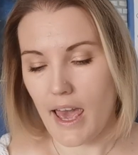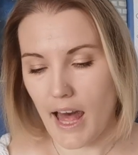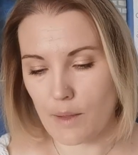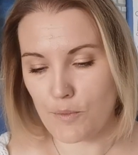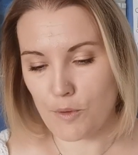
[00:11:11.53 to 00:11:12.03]

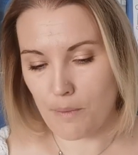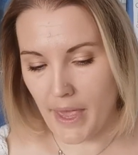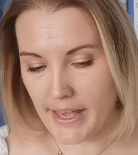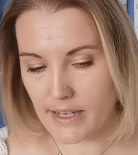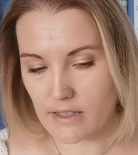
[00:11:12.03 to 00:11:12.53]
help you
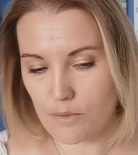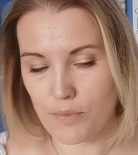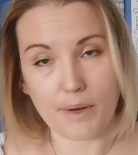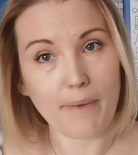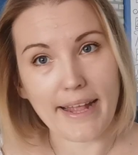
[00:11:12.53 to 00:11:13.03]
make it
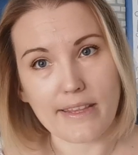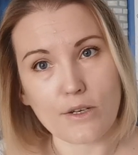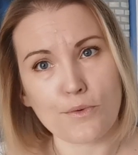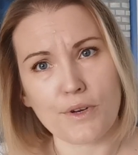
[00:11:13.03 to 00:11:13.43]
pragmatic,